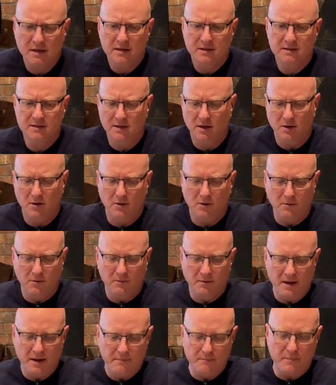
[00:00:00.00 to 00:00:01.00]

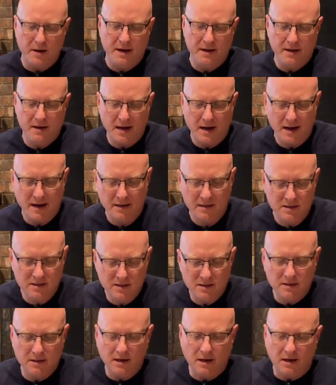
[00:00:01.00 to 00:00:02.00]
So it might
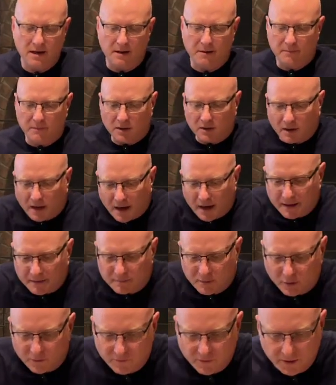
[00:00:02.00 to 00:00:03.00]
not align
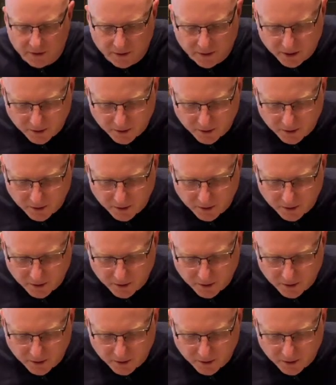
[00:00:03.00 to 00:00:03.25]
perfectly,